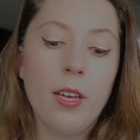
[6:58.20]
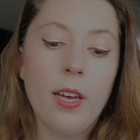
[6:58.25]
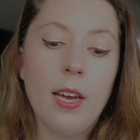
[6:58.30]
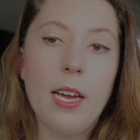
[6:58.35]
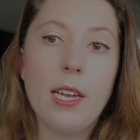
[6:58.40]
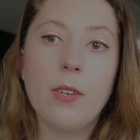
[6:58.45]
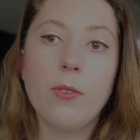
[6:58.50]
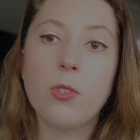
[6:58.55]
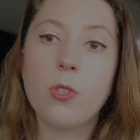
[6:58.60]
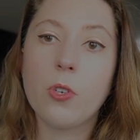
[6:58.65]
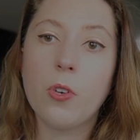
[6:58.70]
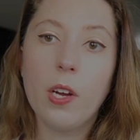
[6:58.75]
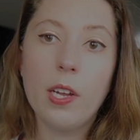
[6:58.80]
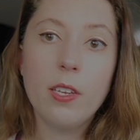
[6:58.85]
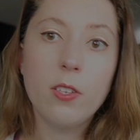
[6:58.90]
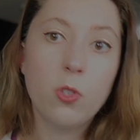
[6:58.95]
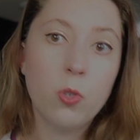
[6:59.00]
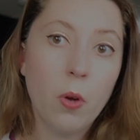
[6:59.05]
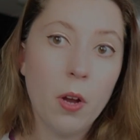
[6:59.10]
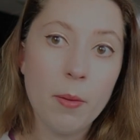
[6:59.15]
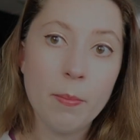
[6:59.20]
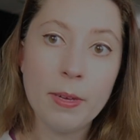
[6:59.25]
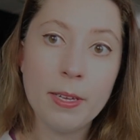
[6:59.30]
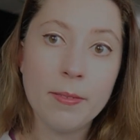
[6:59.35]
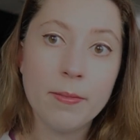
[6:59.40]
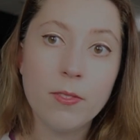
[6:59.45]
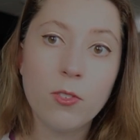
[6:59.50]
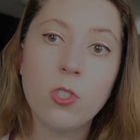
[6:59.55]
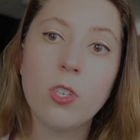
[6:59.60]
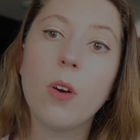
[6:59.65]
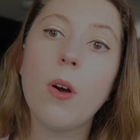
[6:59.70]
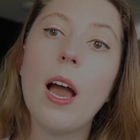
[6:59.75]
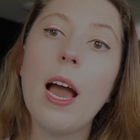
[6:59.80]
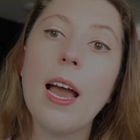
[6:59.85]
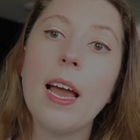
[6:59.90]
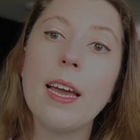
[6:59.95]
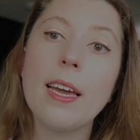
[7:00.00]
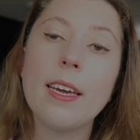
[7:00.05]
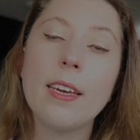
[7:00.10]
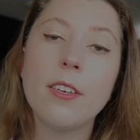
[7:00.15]
And it was a great assortment. So
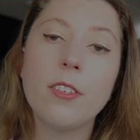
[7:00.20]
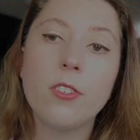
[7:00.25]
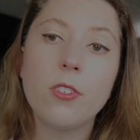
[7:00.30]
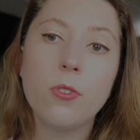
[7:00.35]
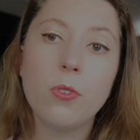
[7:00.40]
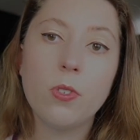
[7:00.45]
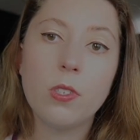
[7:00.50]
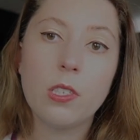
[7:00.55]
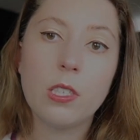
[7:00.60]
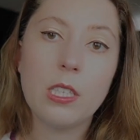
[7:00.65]
I use